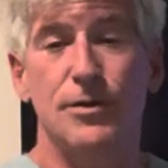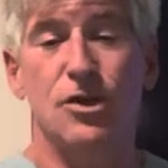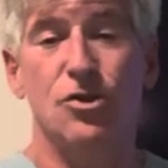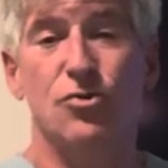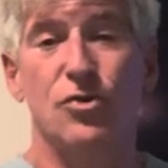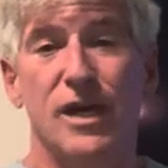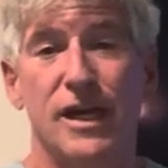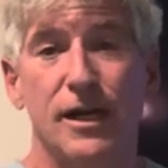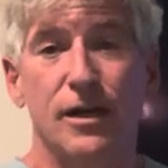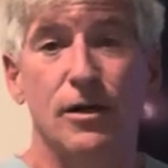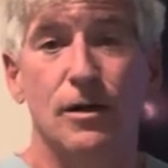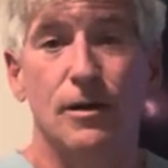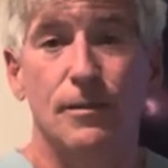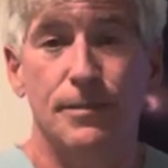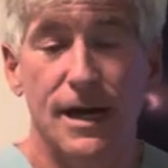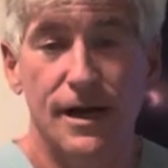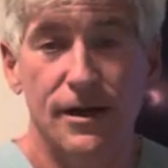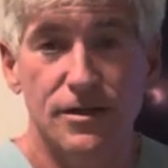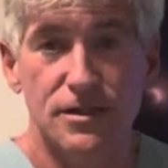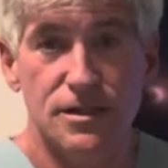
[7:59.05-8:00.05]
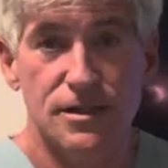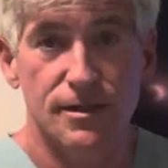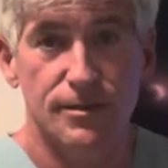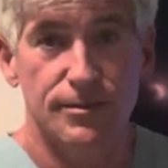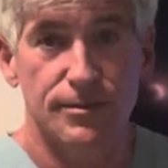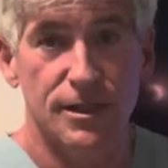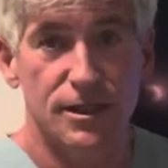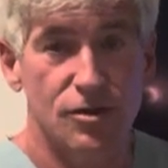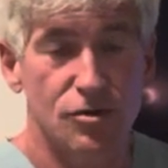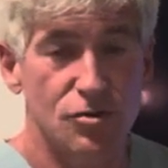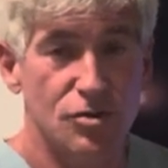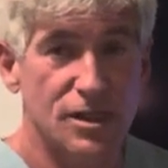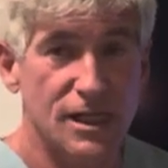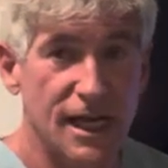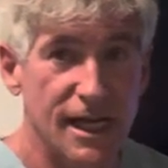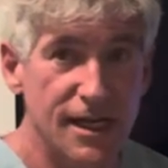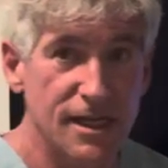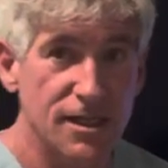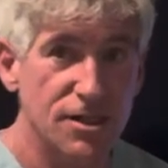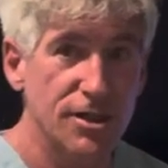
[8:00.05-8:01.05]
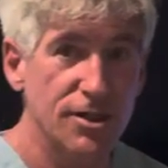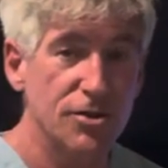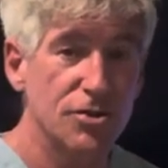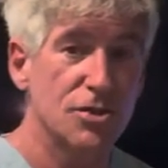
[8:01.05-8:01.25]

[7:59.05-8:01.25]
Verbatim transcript: you care about, somebody who's aging,